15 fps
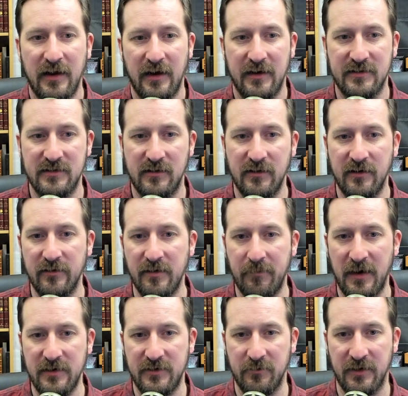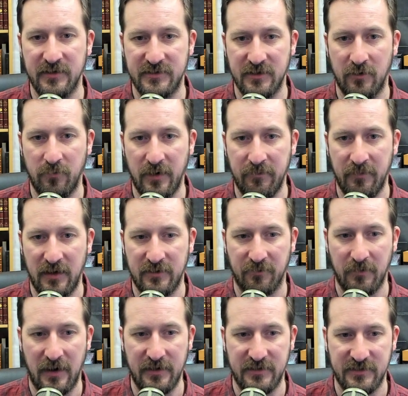It is clear that by doing so, we made the
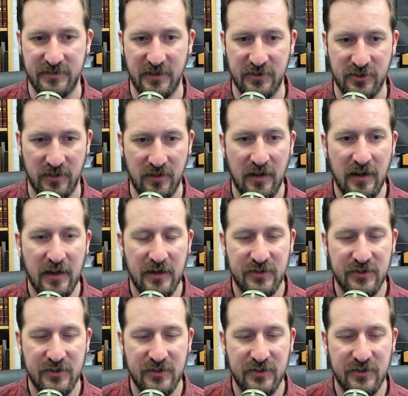right decision.